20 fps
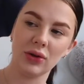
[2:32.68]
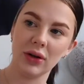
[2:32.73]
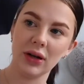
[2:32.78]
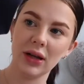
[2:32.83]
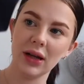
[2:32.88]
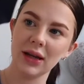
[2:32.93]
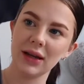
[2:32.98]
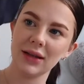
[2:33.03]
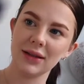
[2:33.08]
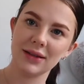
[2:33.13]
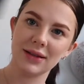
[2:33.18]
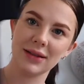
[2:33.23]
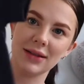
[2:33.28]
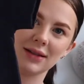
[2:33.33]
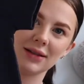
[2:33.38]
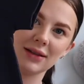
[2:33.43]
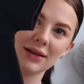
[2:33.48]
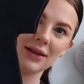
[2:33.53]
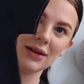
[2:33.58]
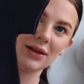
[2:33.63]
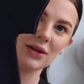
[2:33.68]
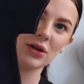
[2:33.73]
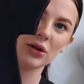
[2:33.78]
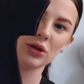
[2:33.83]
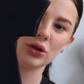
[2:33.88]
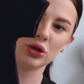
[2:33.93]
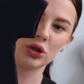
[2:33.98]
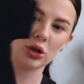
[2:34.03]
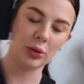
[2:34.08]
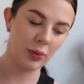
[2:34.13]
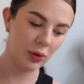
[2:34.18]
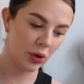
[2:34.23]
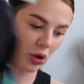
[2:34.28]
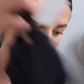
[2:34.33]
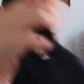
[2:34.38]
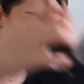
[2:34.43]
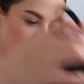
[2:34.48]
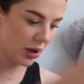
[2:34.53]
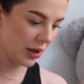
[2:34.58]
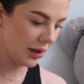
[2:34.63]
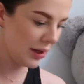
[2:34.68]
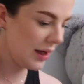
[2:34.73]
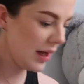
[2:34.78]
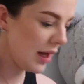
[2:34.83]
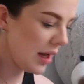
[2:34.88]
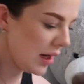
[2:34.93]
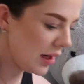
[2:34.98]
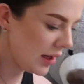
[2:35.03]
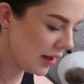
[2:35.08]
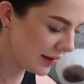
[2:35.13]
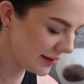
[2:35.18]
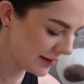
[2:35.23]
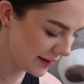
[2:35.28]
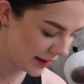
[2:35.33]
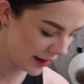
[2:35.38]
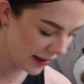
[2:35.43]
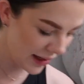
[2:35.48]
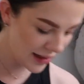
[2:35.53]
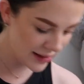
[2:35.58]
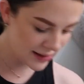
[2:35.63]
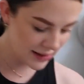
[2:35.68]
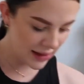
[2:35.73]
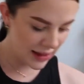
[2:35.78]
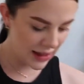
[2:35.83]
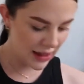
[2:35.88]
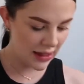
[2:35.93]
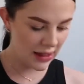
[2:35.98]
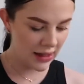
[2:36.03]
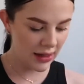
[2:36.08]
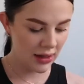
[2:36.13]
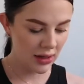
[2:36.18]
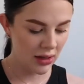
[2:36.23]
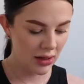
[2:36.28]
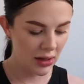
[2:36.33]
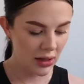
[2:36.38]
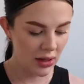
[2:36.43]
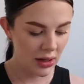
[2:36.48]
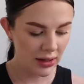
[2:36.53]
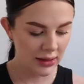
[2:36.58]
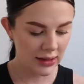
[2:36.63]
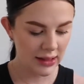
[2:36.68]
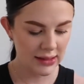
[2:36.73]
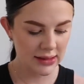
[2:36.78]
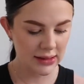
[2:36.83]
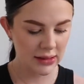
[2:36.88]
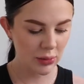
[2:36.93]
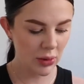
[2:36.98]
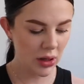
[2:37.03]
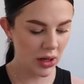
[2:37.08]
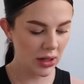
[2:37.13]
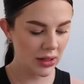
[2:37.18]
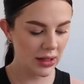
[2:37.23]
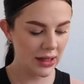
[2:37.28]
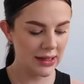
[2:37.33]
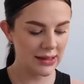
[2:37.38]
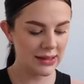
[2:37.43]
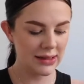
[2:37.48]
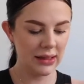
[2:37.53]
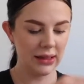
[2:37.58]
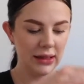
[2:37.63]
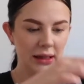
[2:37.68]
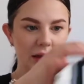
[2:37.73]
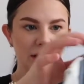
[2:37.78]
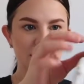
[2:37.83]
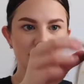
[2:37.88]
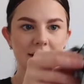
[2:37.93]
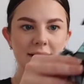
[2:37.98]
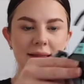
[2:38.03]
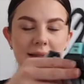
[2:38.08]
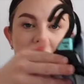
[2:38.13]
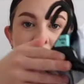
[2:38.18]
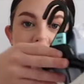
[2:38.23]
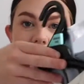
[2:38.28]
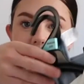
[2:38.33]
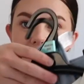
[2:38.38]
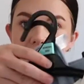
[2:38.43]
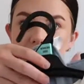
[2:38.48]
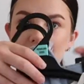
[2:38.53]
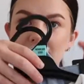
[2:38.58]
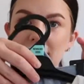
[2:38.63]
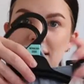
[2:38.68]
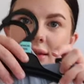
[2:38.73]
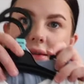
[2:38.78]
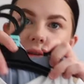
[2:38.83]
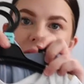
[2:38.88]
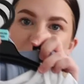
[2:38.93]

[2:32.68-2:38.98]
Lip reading: on it. Super cute again, nice and easy. This one is a little set.